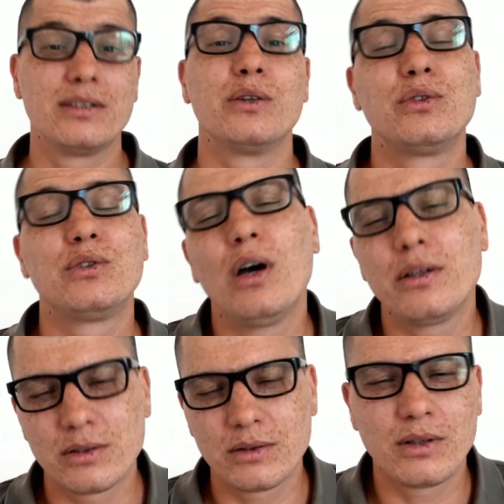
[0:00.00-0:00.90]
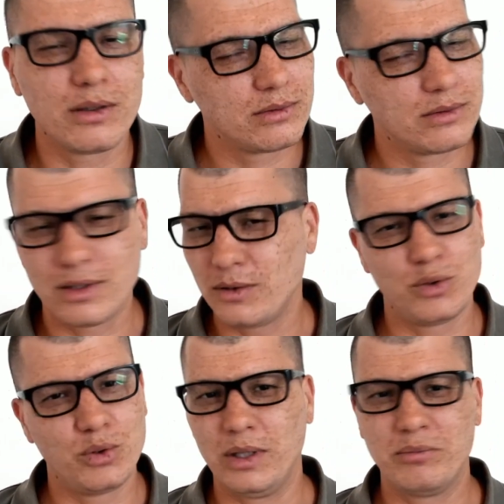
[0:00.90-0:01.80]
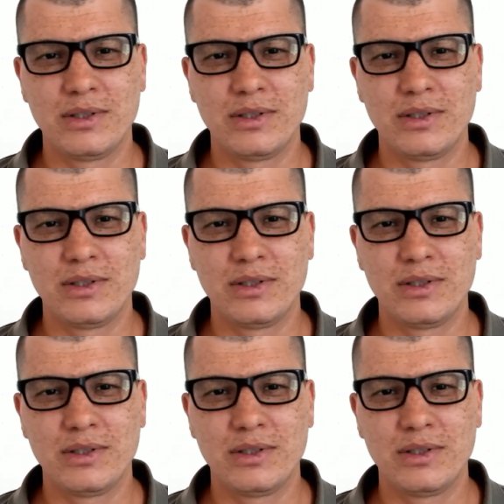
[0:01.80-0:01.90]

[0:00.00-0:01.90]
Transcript: So don't do it.